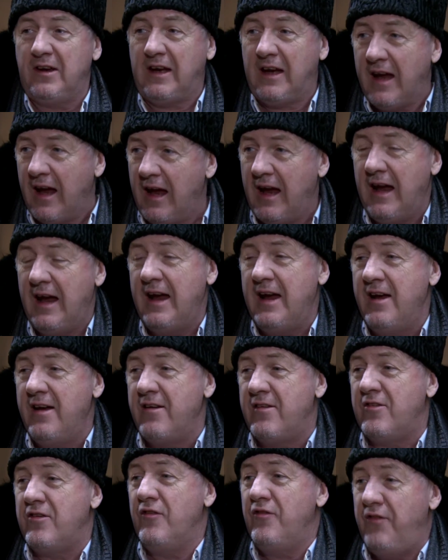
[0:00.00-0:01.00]

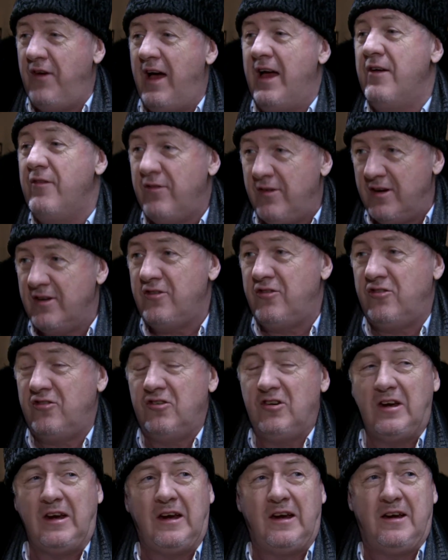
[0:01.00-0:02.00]
Decay, survivalist
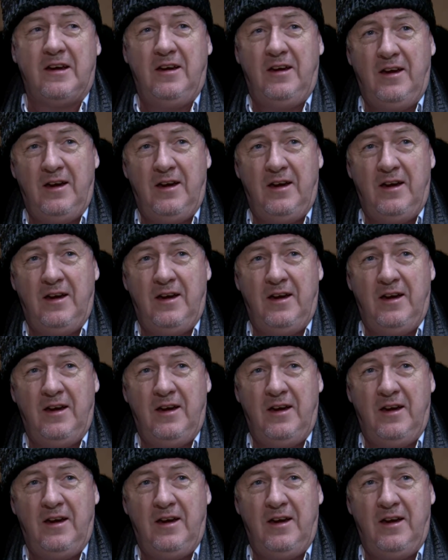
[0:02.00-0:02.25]
chic,